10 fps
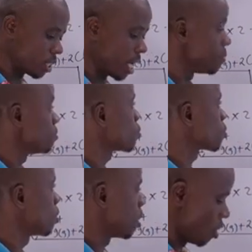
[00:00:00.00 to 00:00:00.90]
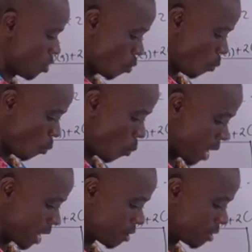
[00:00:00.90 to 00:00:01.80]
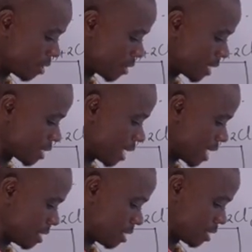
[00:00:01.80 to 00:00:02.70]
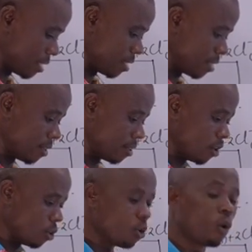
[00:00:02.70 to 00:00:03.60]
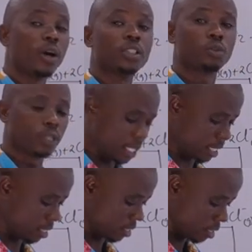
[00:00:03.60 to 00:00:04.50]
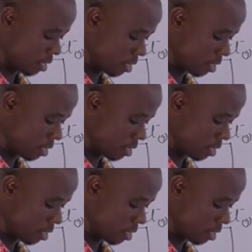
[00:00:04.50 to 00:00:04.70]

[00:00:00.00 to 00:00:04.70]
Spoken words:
times 138, you're going to get